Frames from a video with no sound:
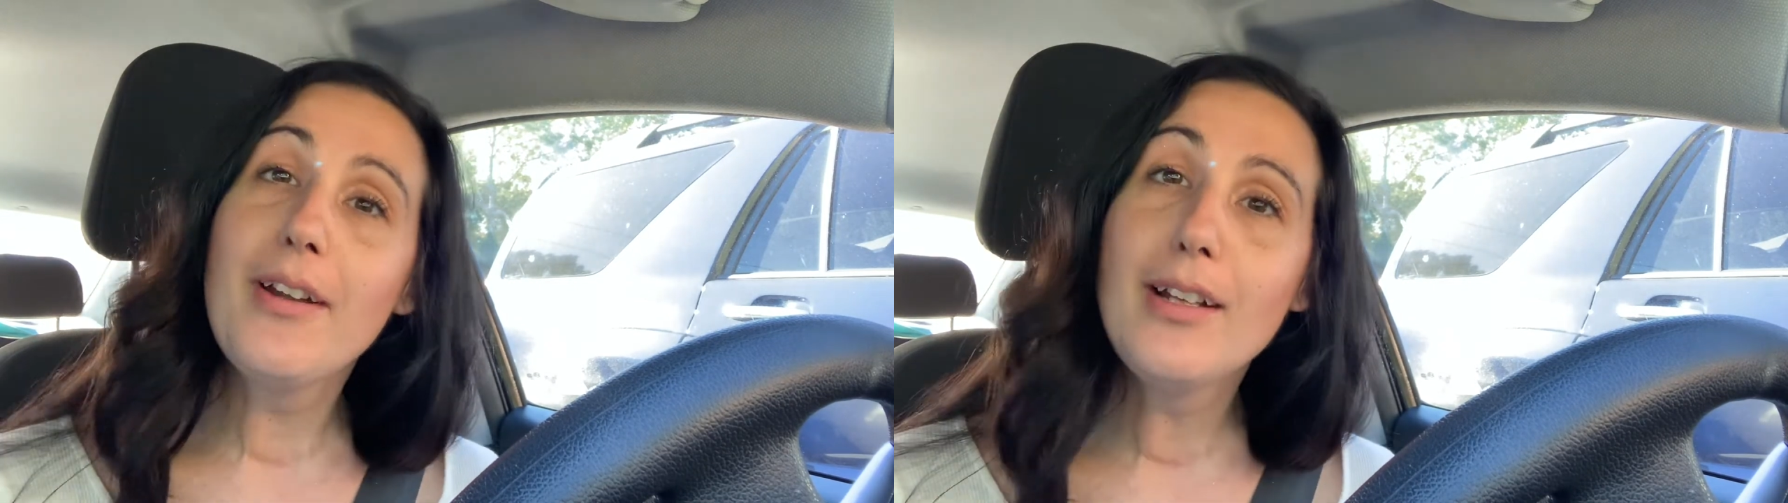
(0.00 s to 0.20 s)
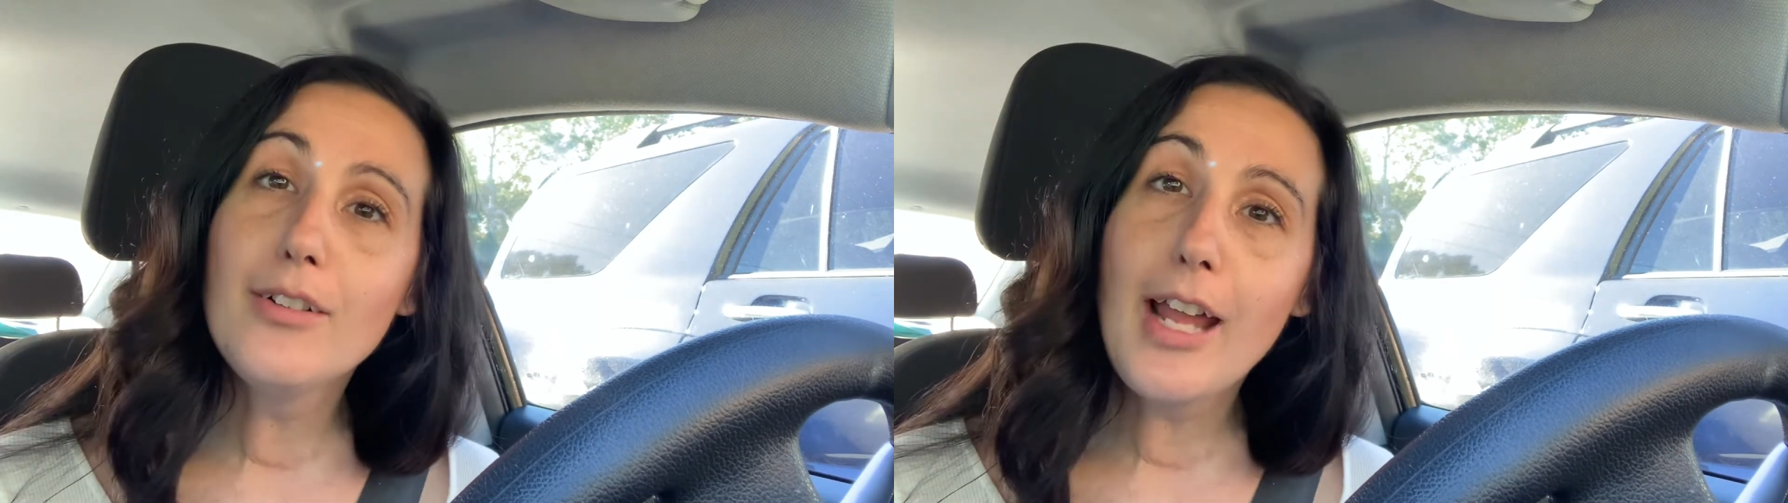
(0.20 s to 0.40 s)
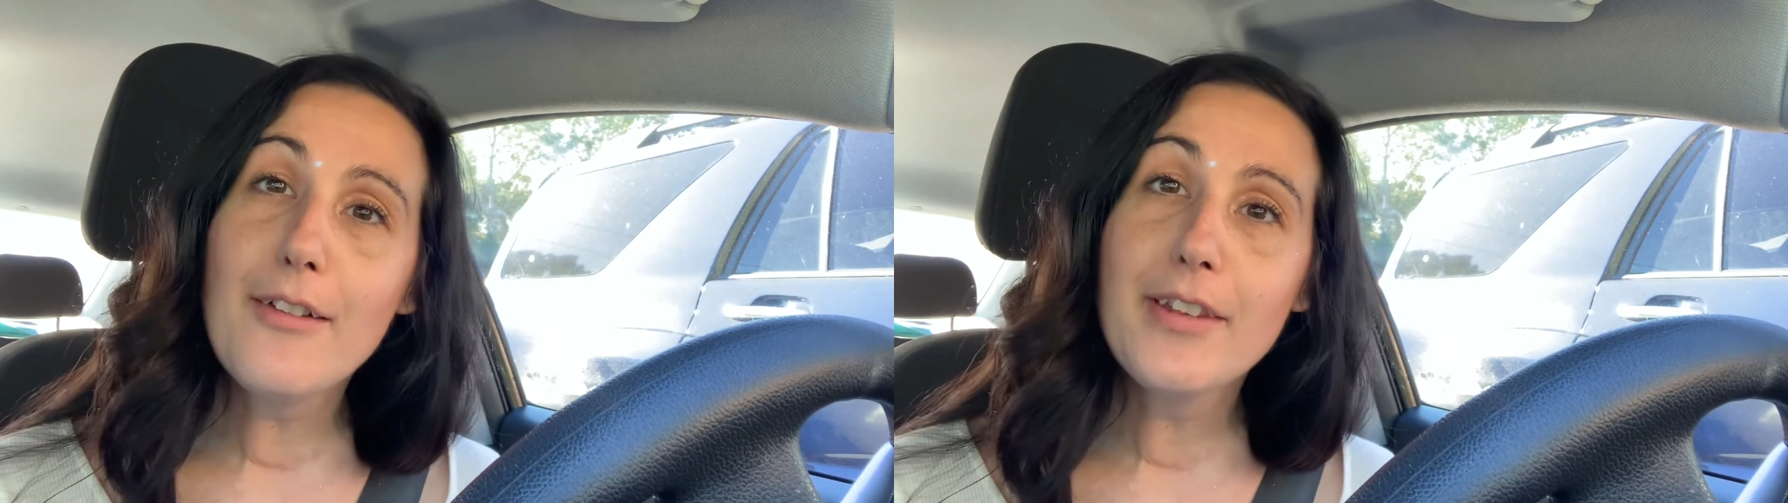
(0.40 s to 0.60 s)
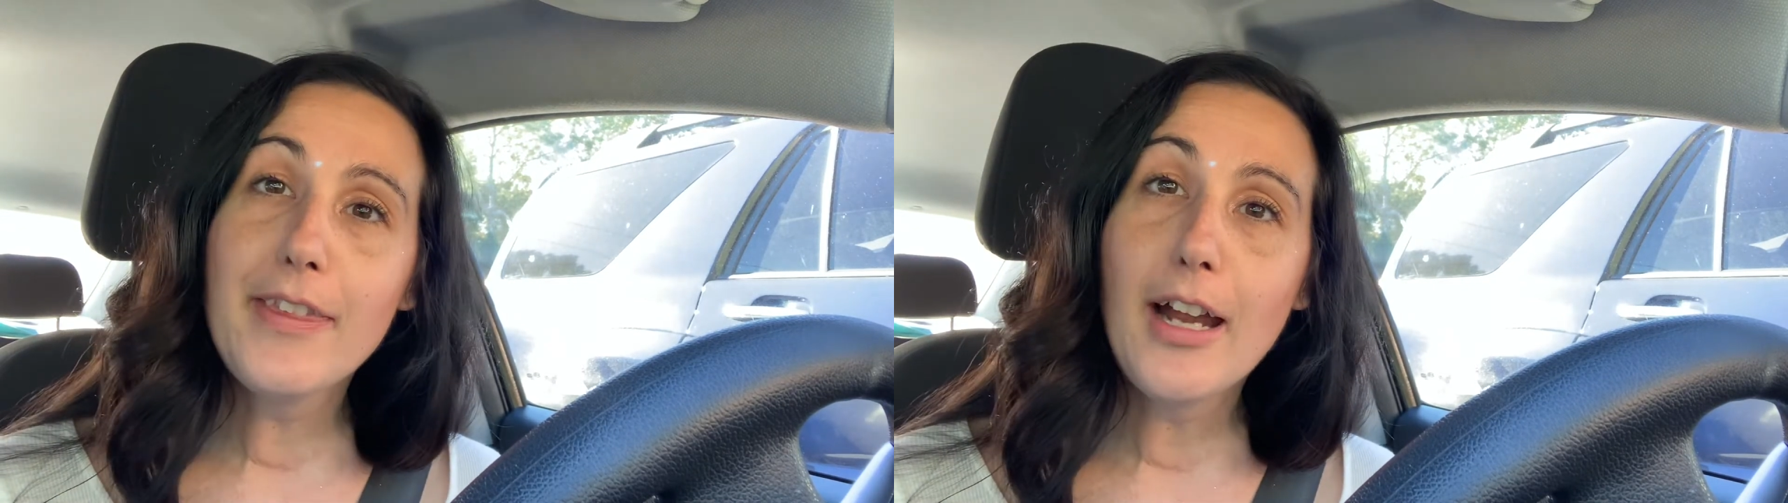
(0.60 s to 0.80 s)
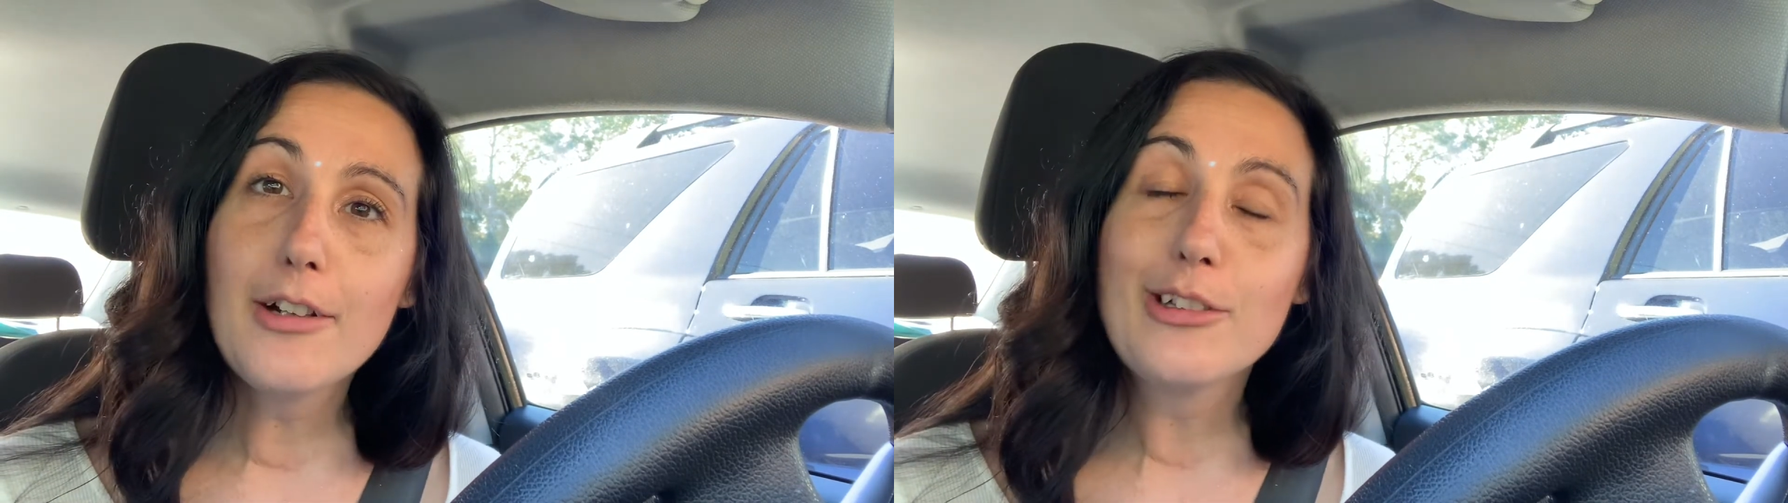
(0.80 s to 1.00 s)
don't have a
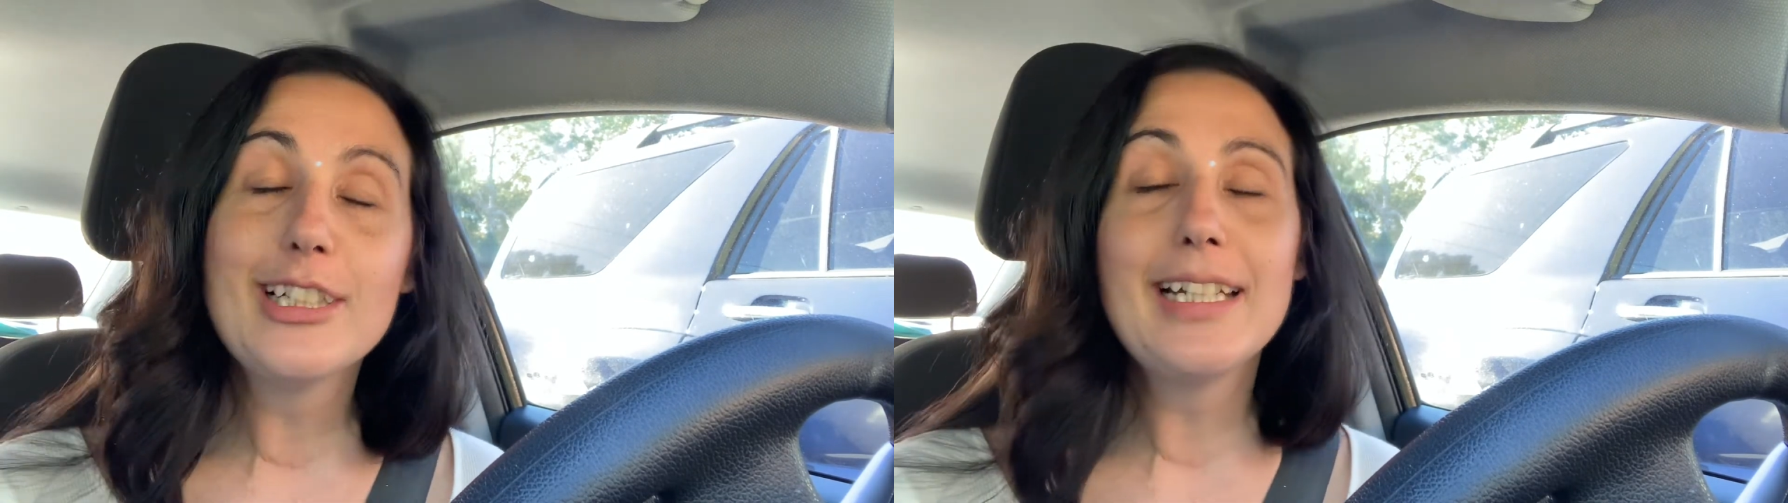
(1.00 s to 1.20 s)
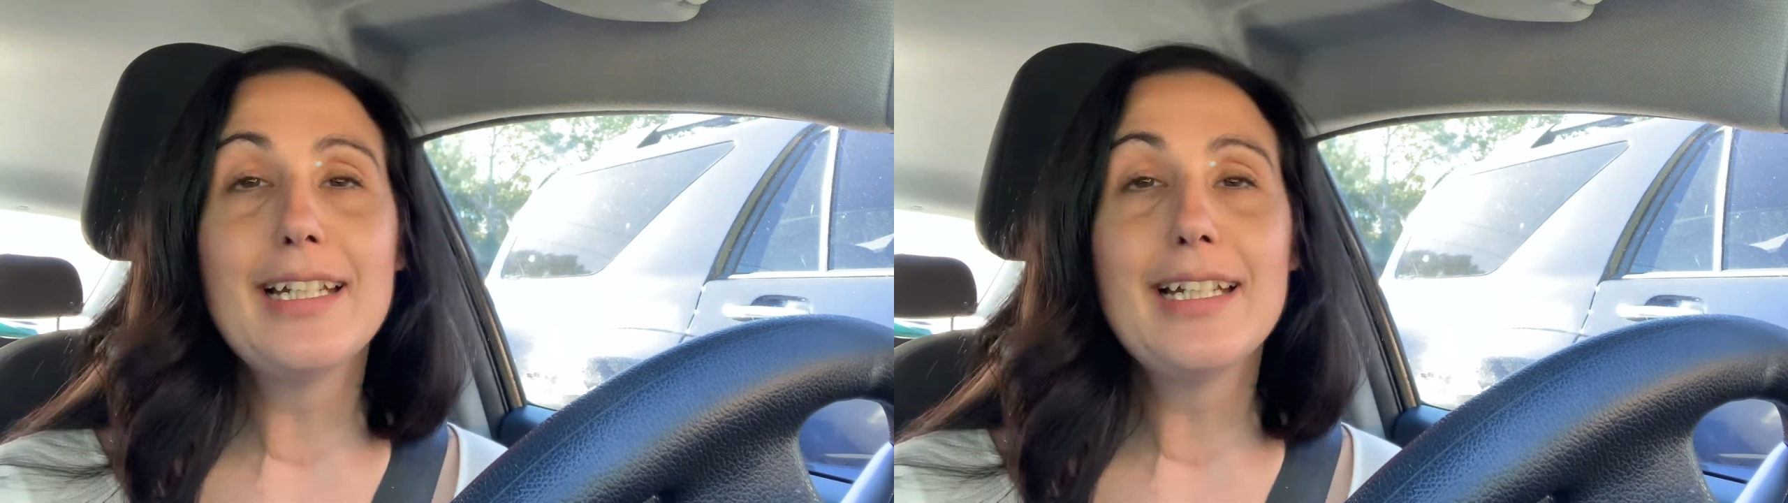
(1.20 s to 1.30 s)
thyroid,